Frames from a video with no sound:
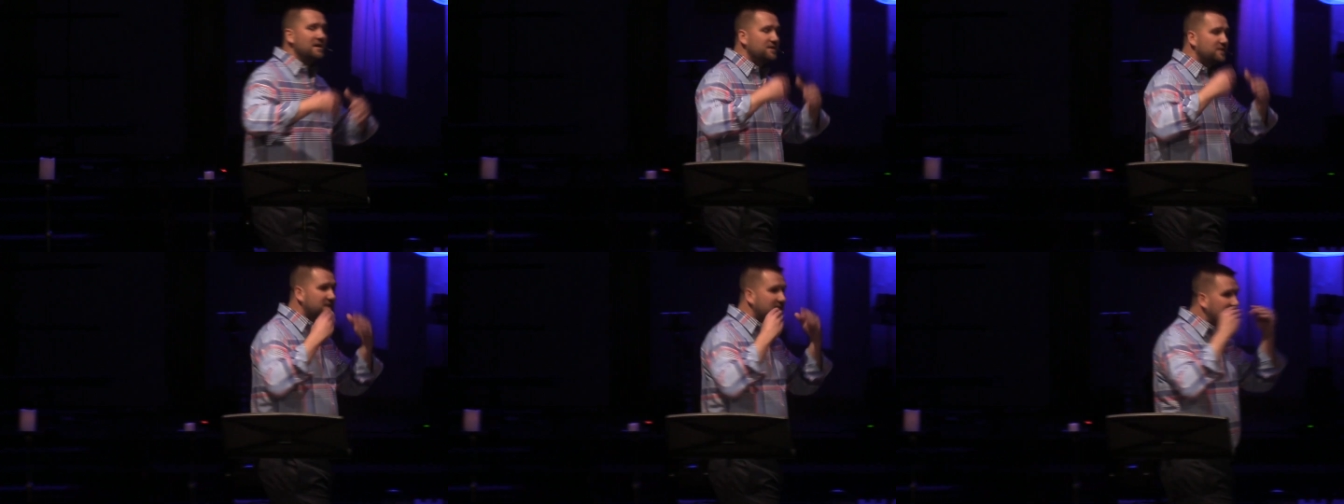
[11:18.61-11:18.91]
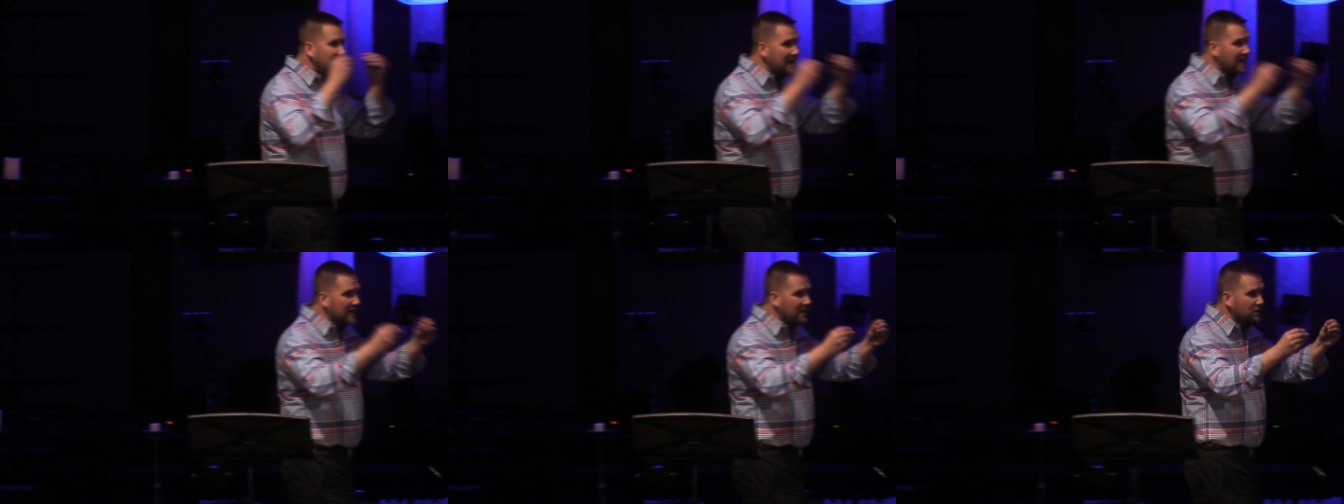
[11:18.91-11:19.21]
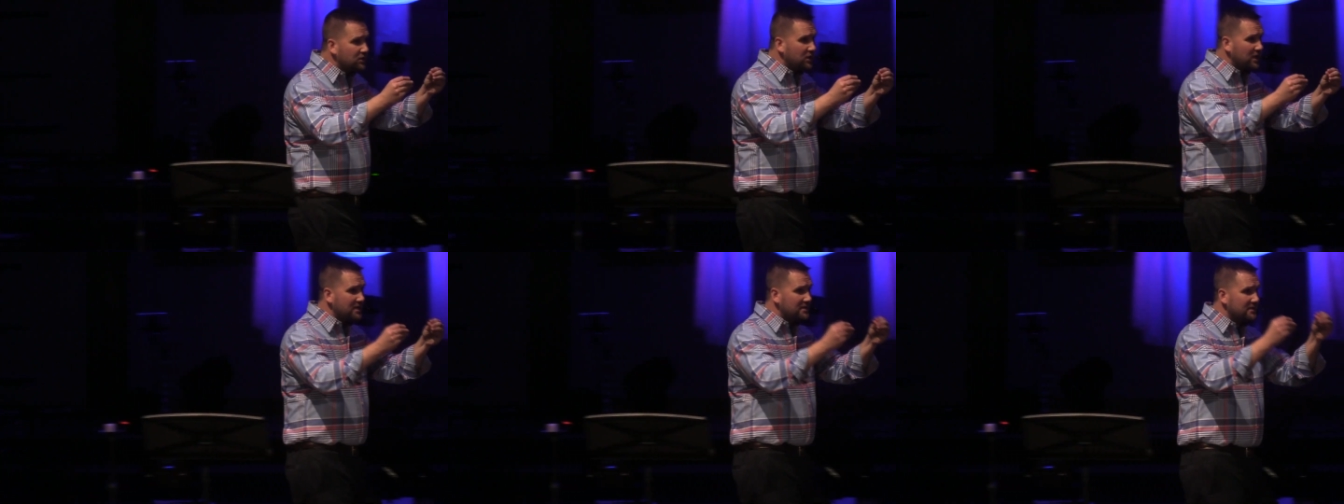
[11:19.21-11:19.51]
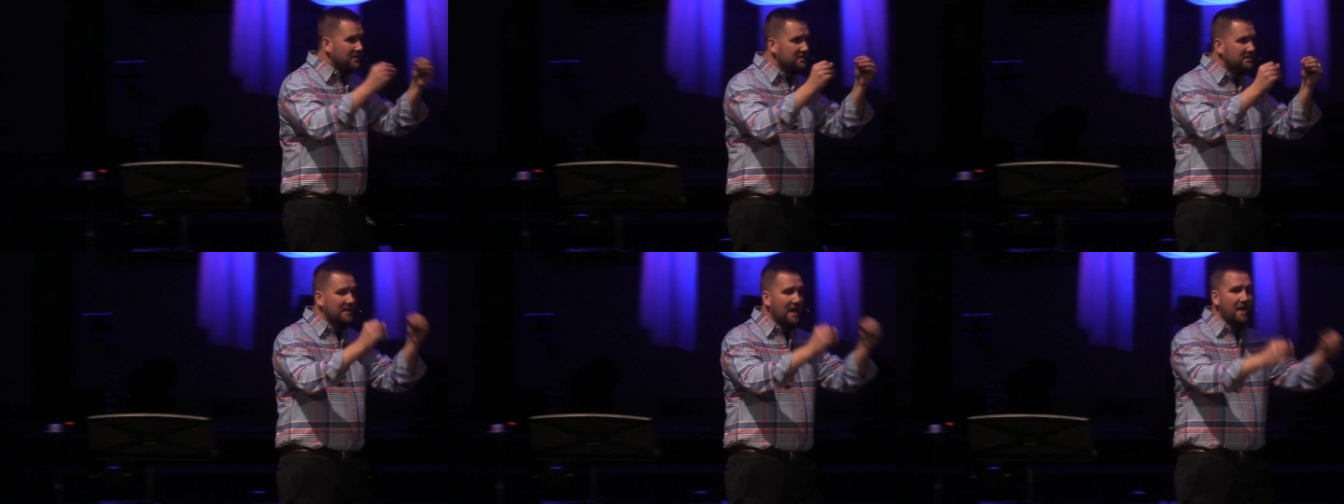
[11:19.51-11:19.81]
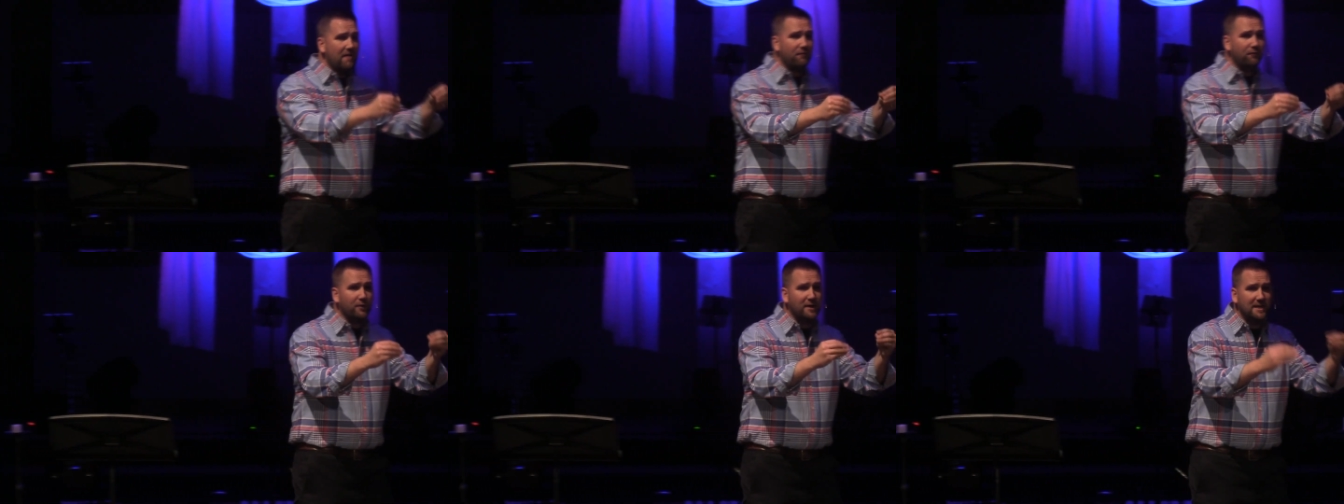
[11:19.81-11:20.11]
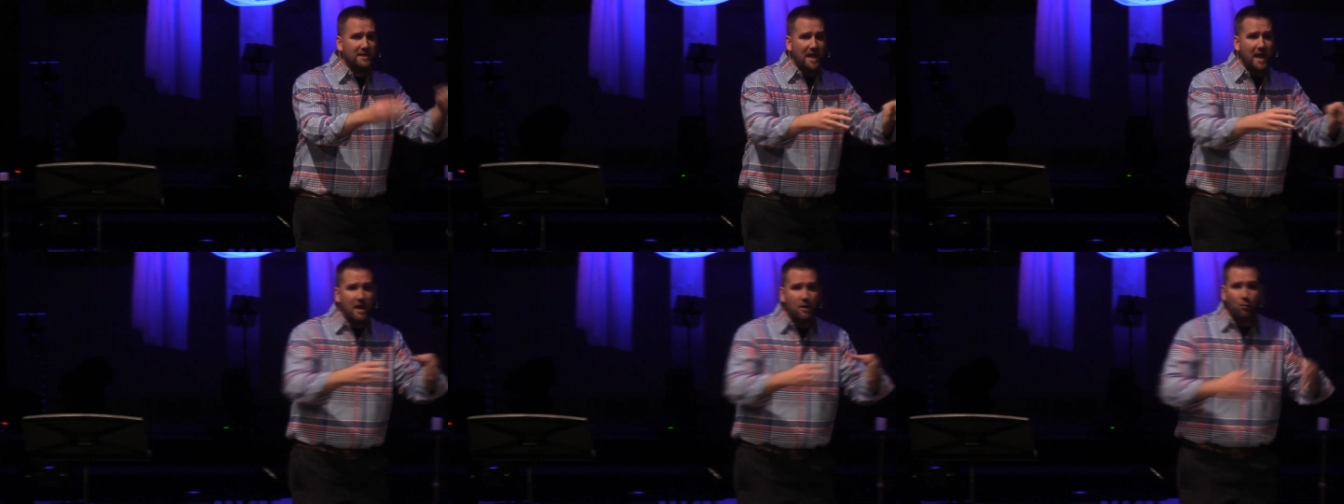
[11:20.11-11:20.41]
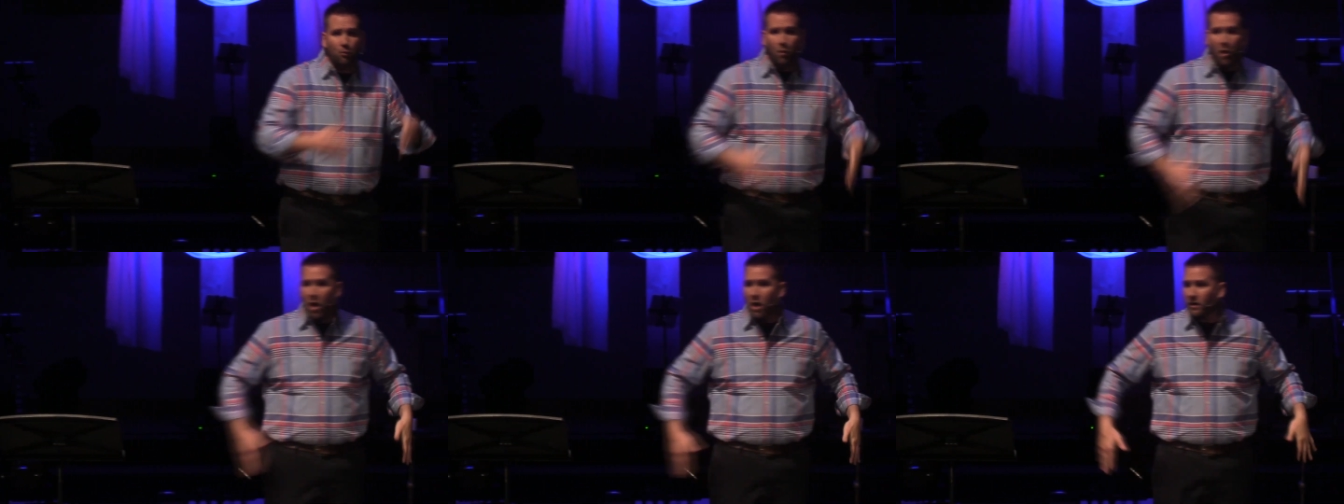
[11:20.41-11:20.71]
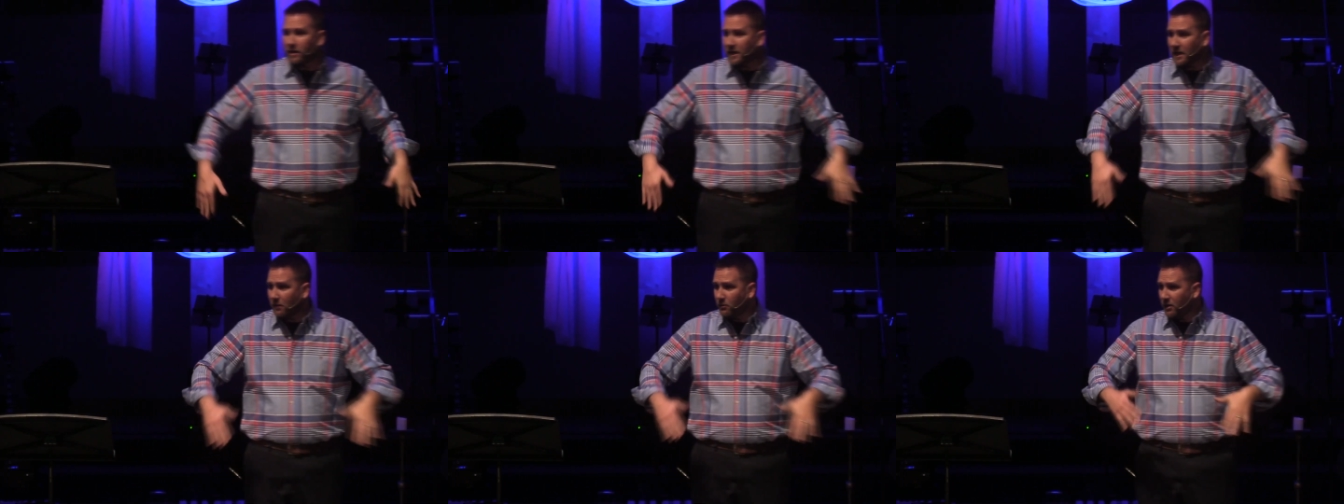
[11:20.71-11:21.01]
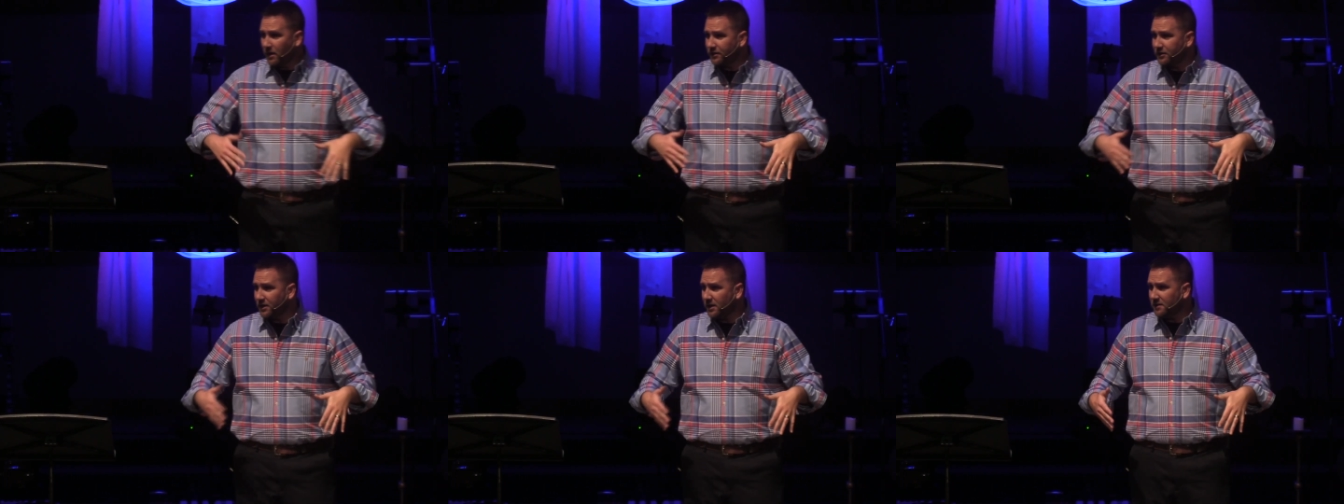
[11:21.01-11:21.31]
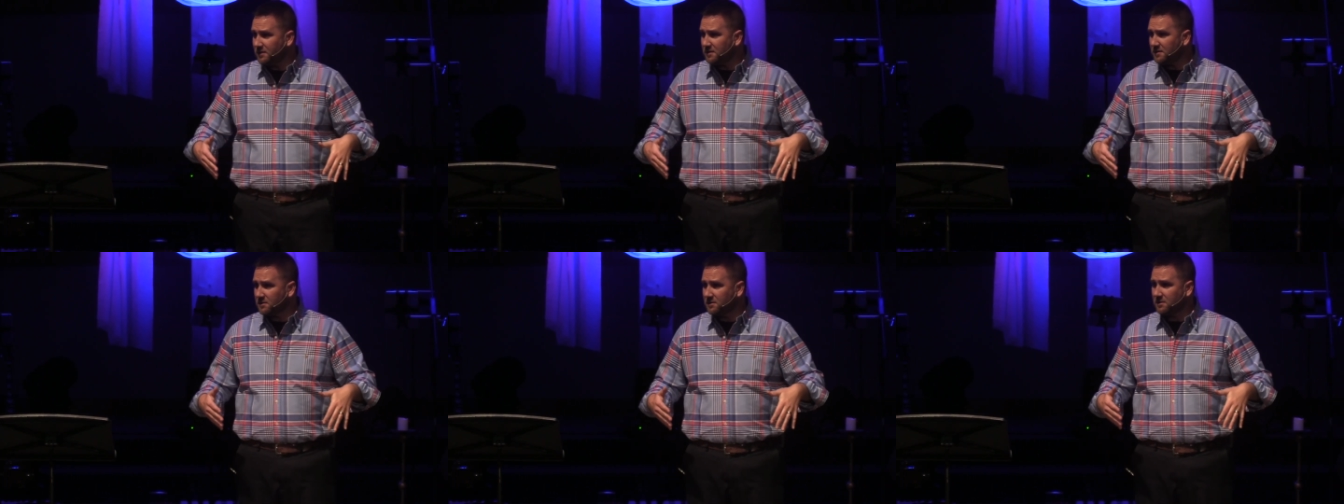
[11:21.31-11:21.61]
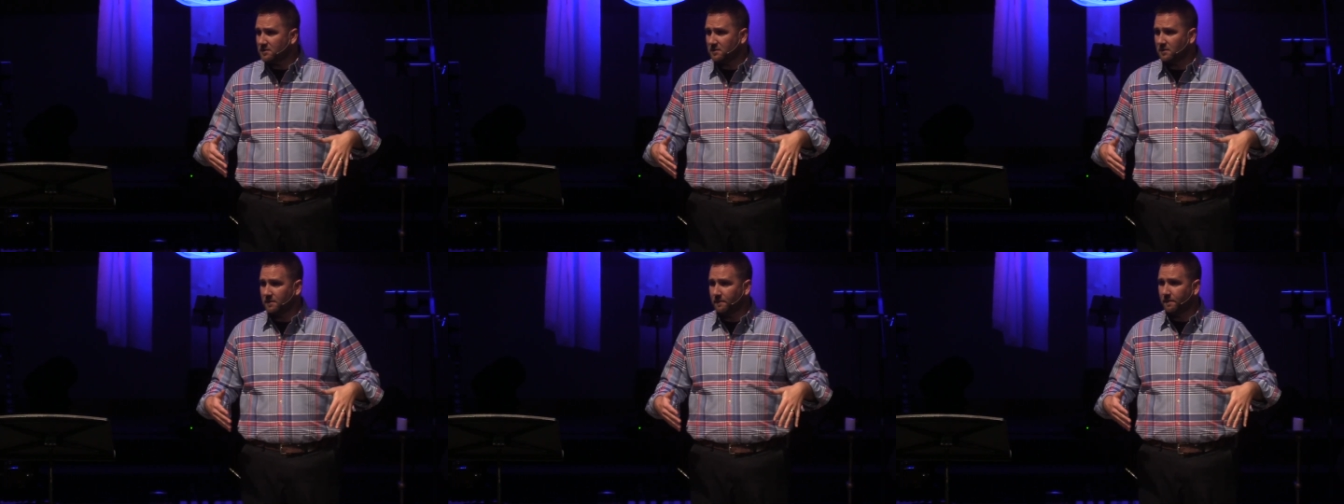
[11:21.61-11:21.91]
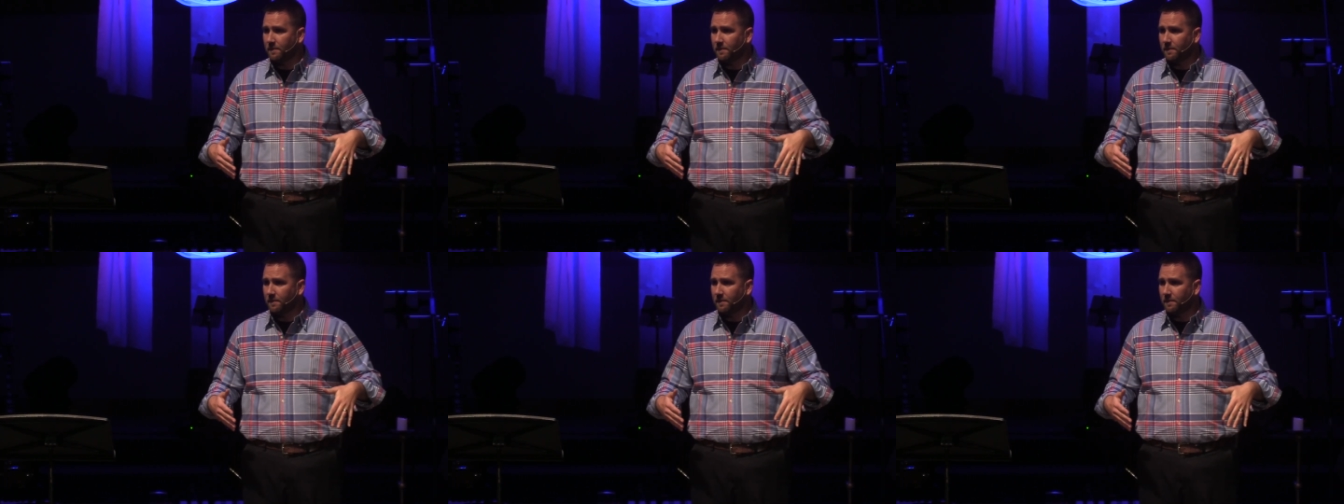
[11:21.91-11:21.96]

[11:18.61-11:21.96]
see Jesus every day walking with us.